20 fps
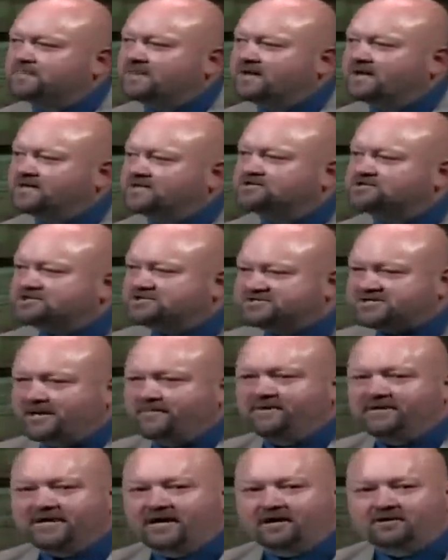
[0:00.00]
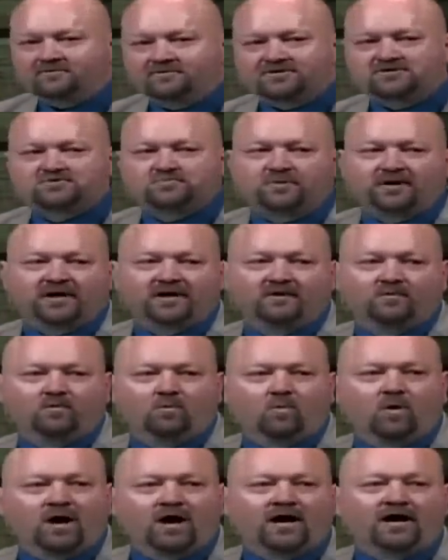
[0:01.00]
and she sat me down to
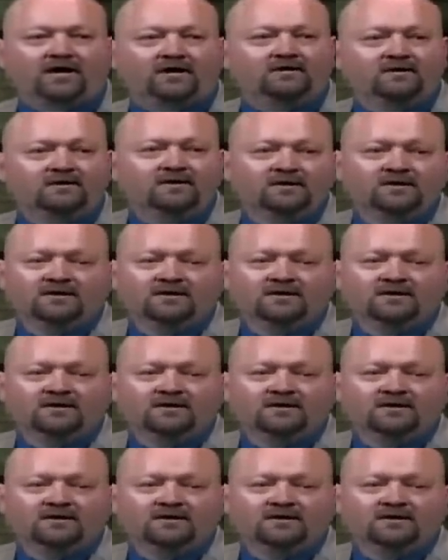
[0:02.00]
explain why